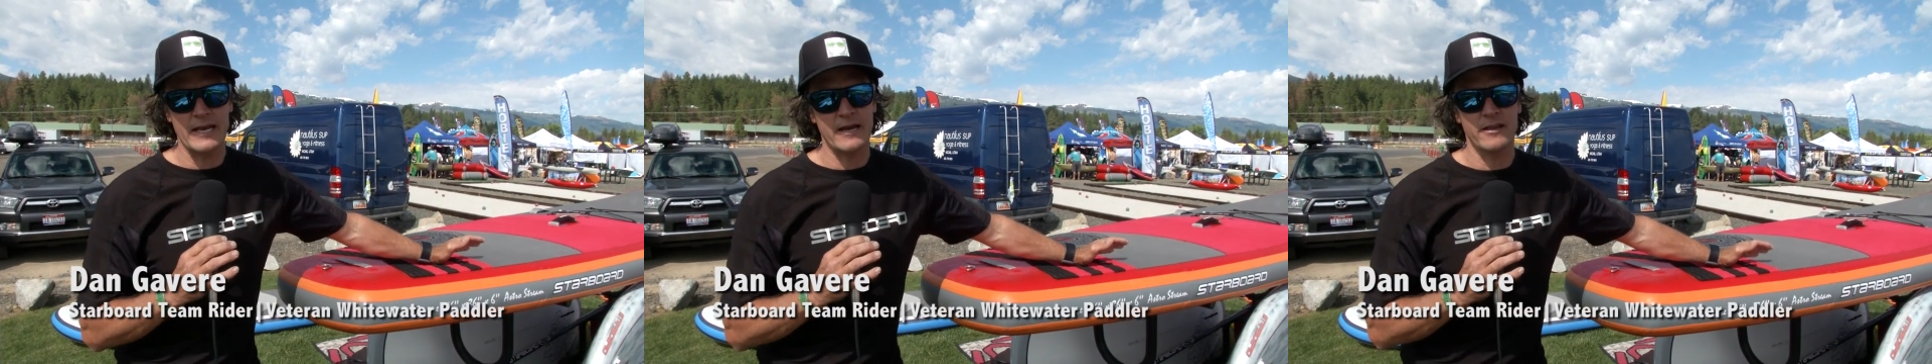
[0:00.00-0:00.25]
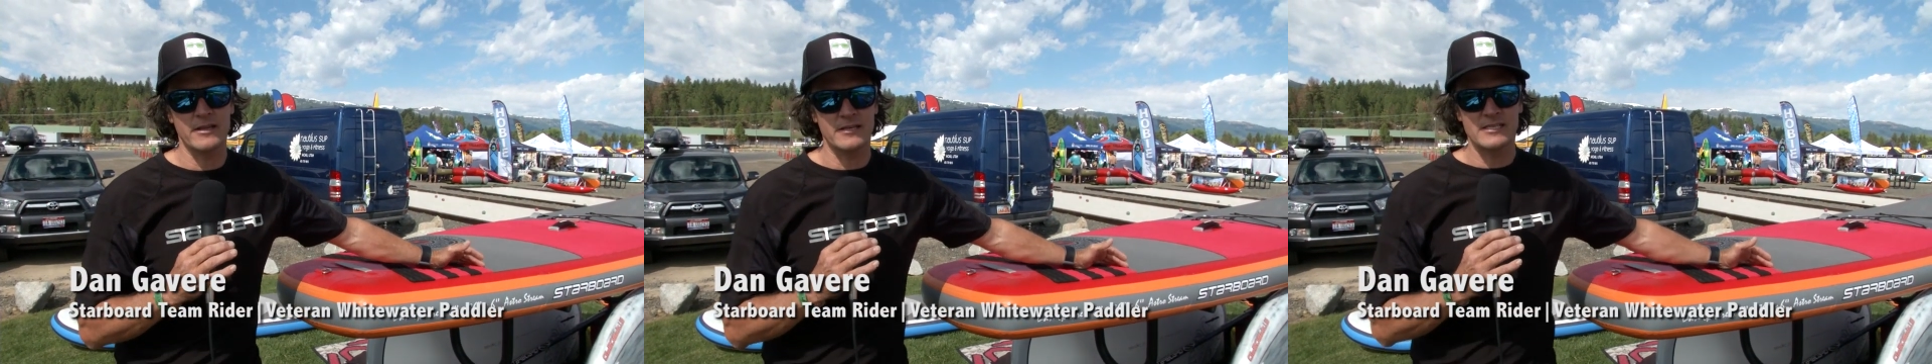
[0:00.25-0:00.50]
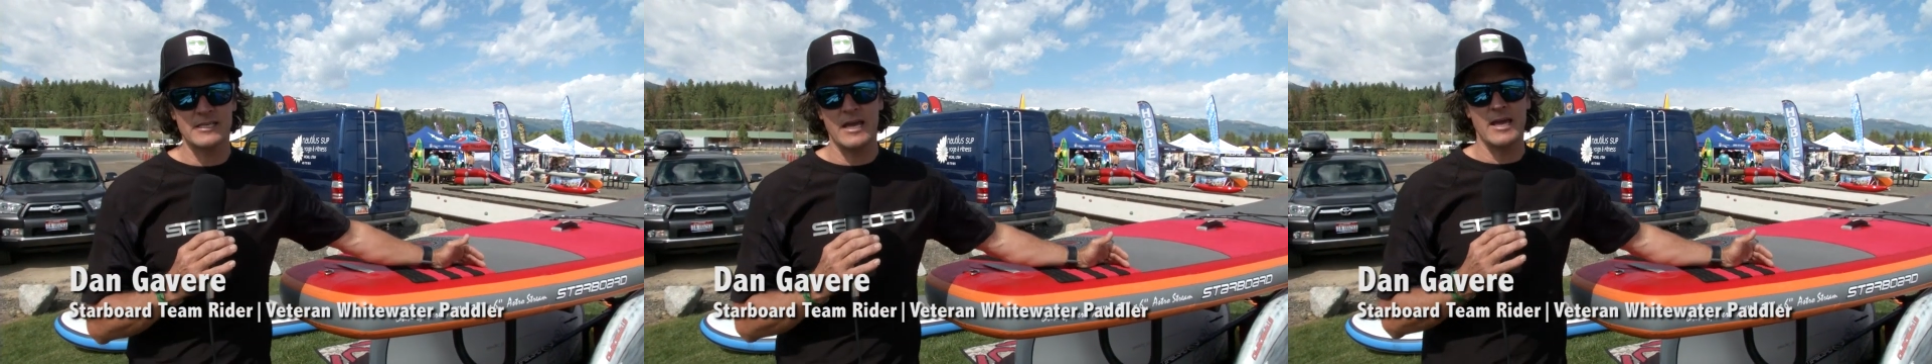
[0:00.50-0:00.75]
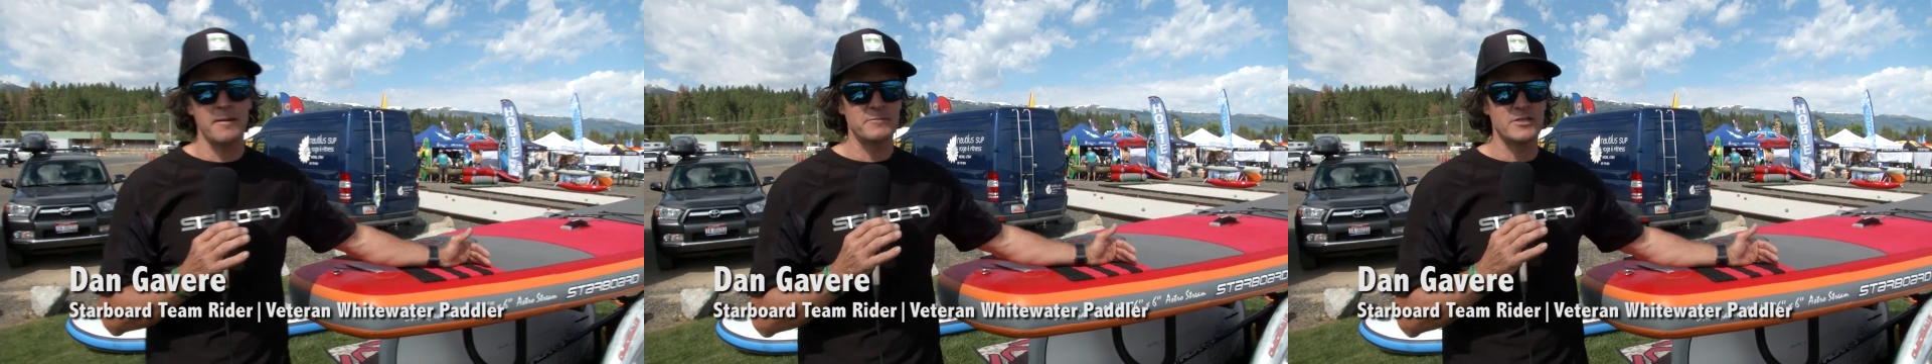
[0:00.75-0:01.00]
out of the
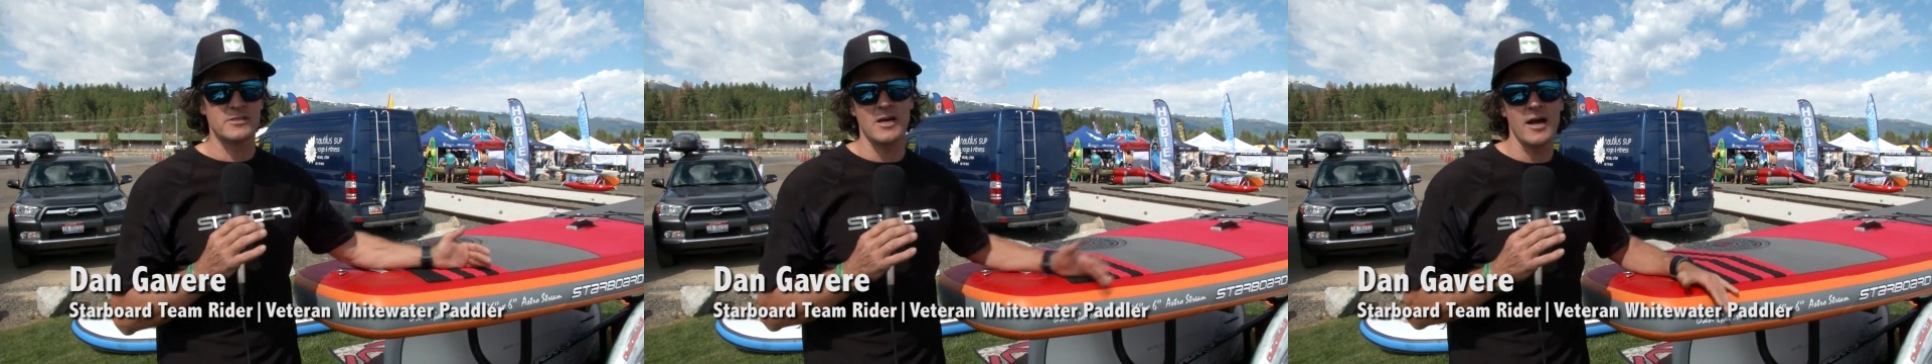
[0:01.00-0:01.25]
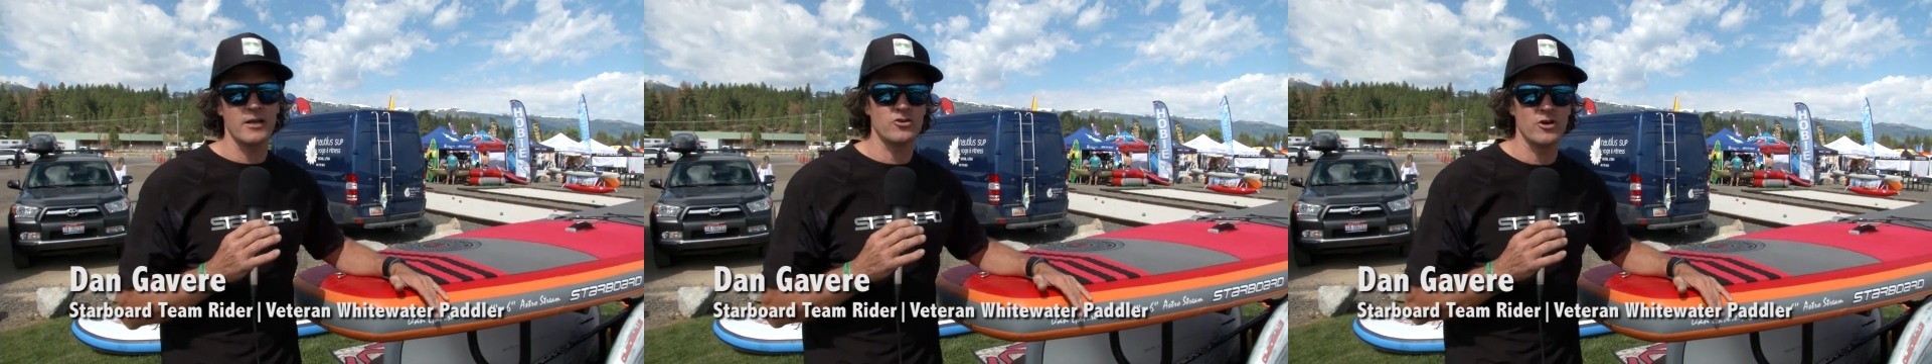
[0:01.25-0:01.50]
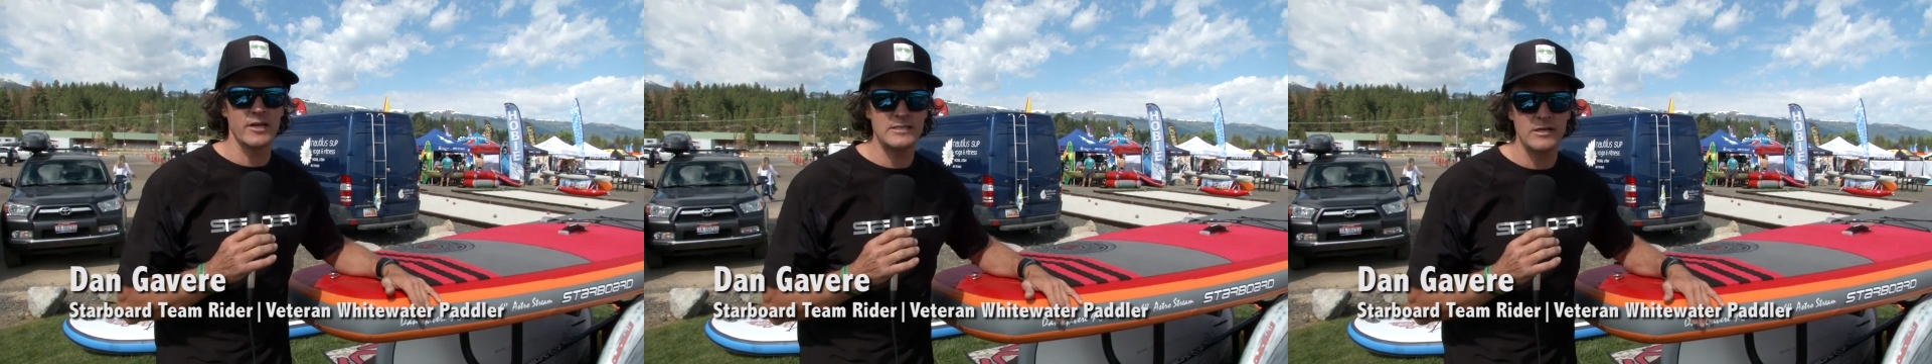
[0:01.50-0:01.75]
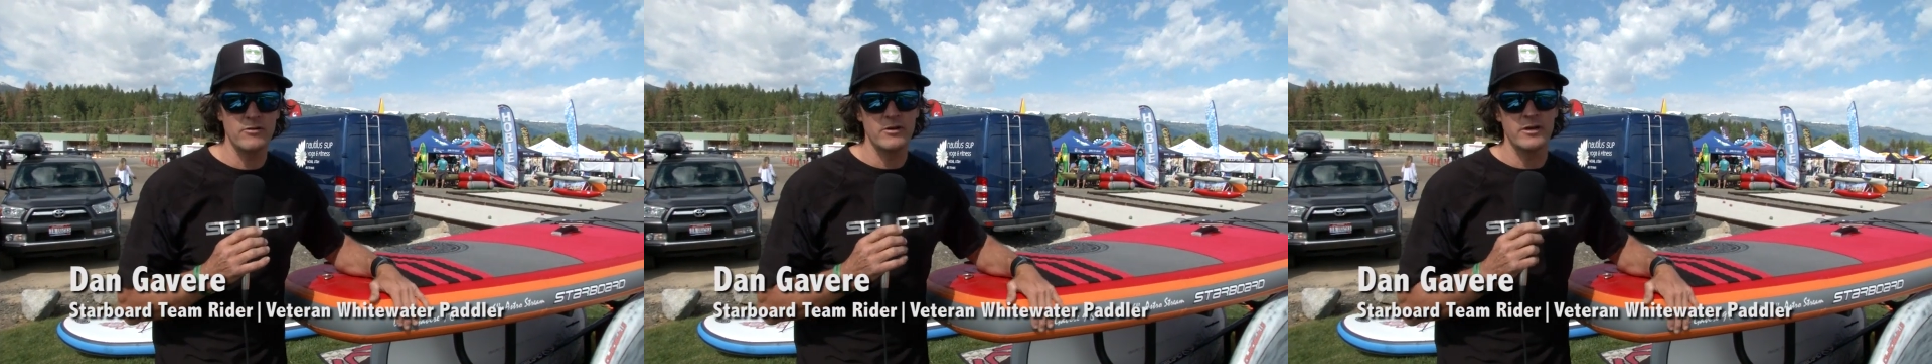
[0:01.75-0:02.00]
same design
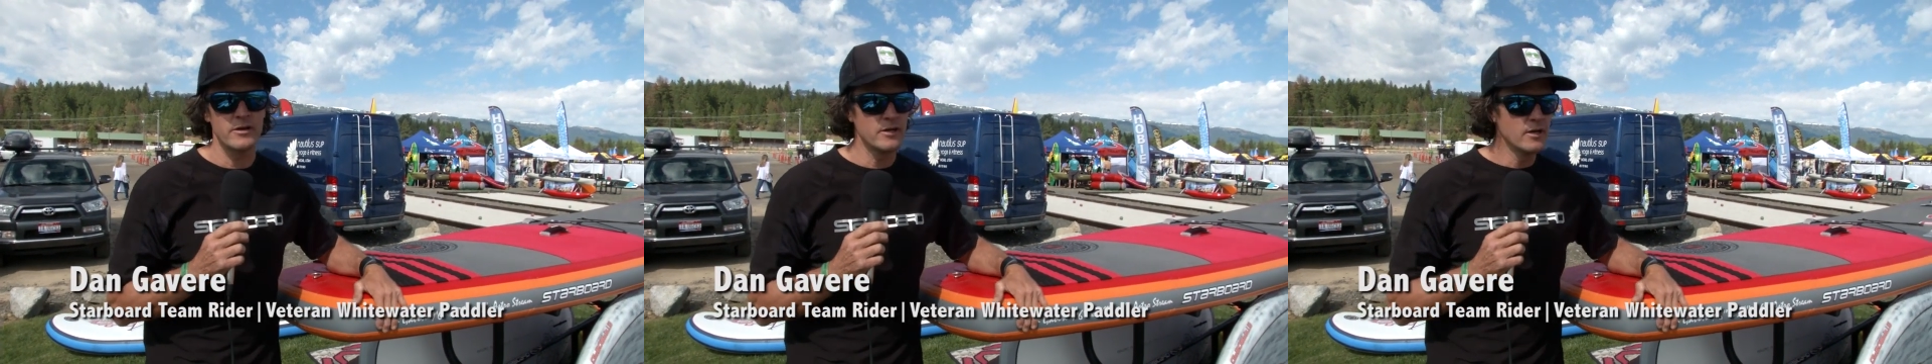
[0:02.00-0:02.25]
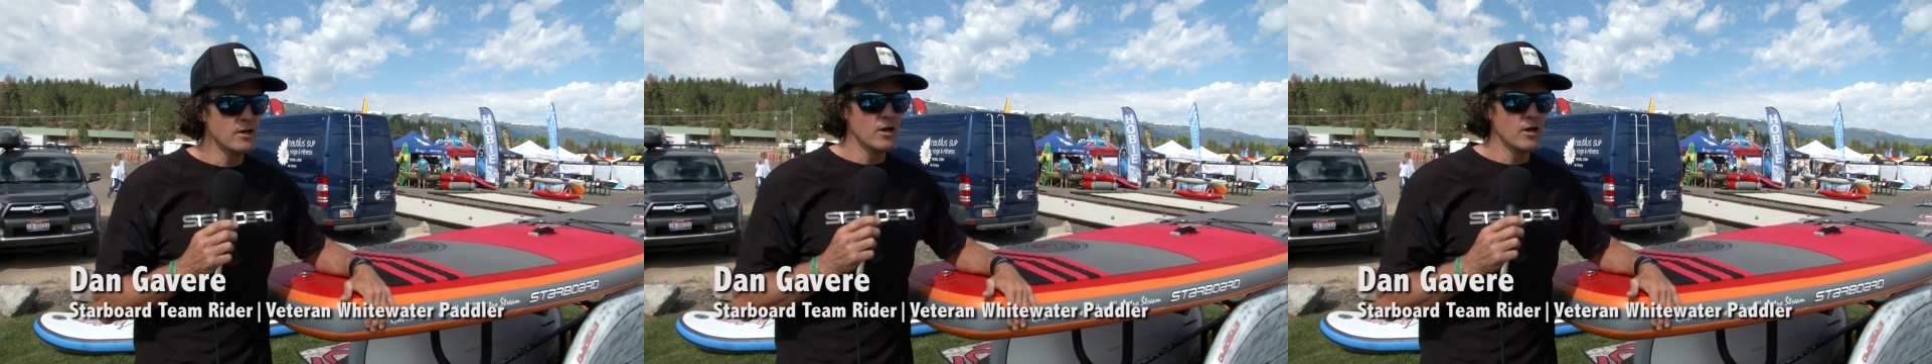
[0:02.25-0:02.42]
criteria.